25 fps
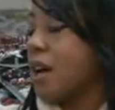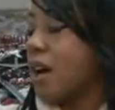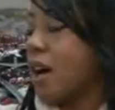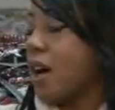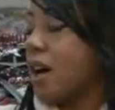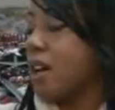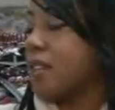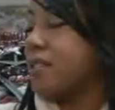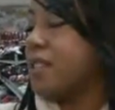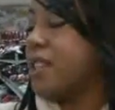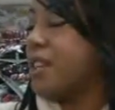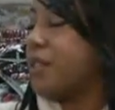
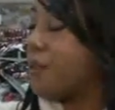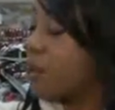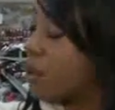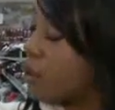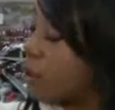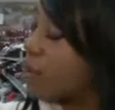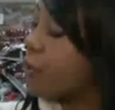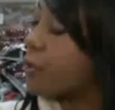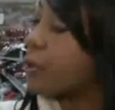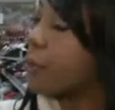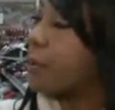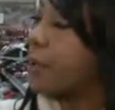uh, uh,
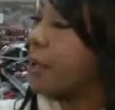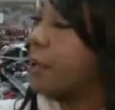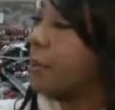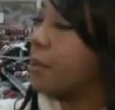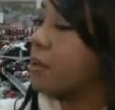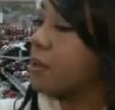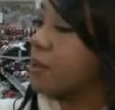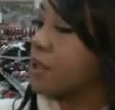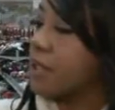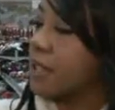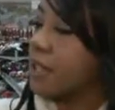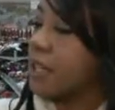difficult for
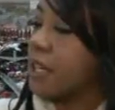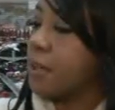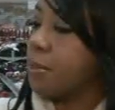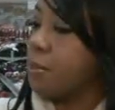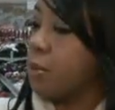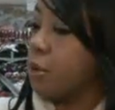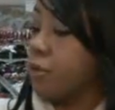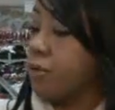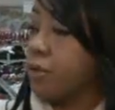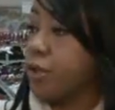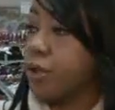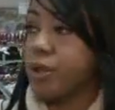people to keep
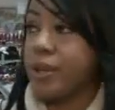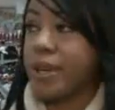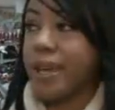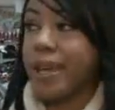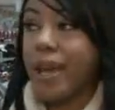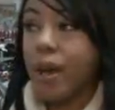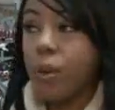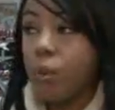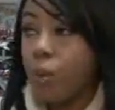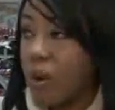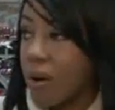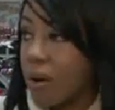moving. You
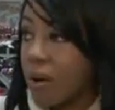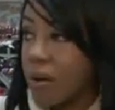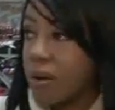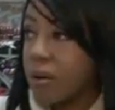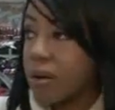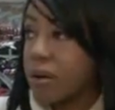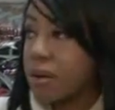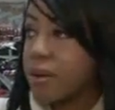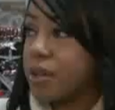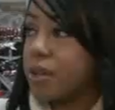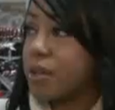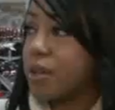can't
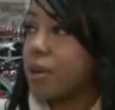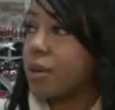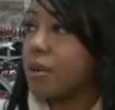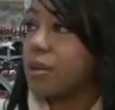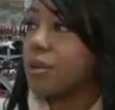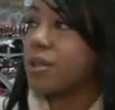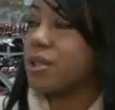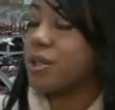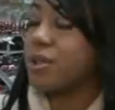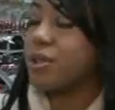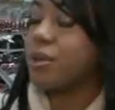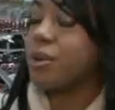work, you know,
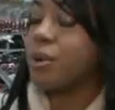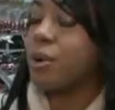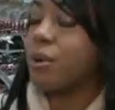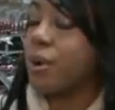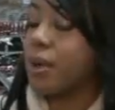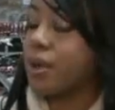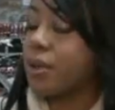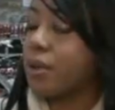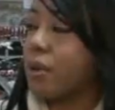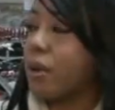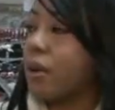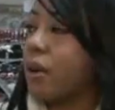right. so you're
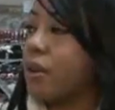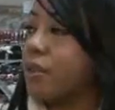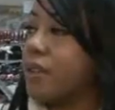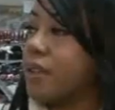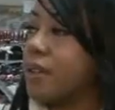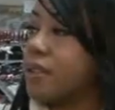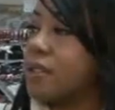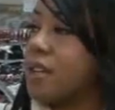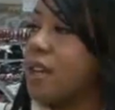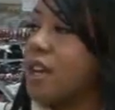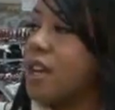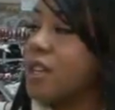going through all
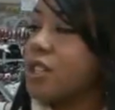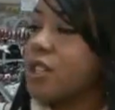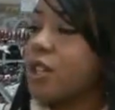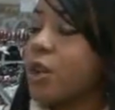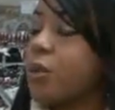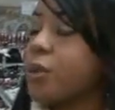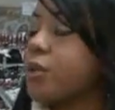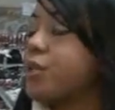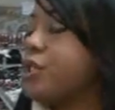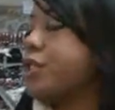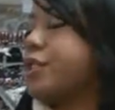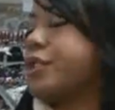this.
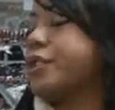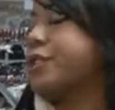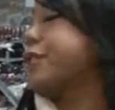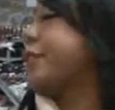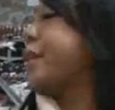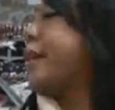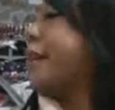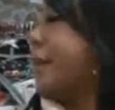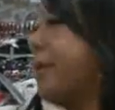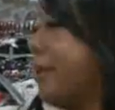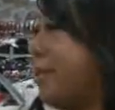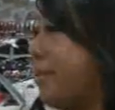So we're just here
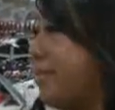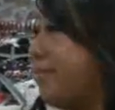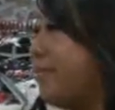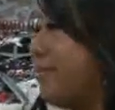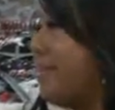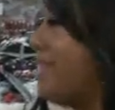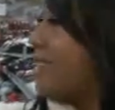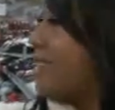to help.